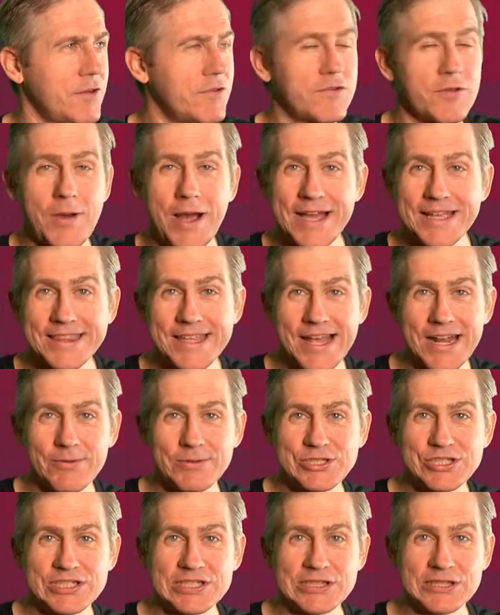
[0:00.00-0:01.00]
So I thought I would
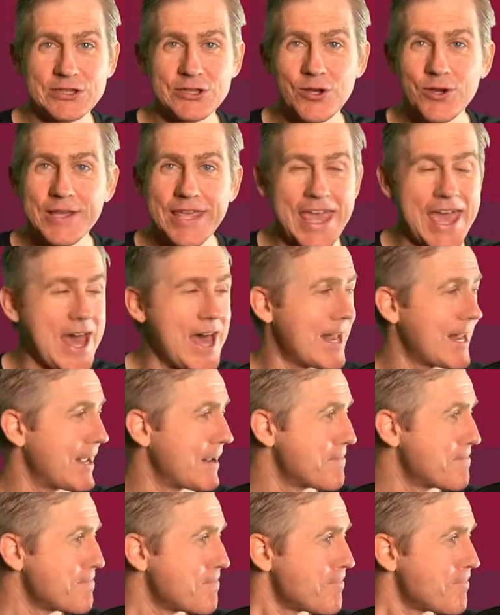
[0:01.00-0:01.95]
just look at it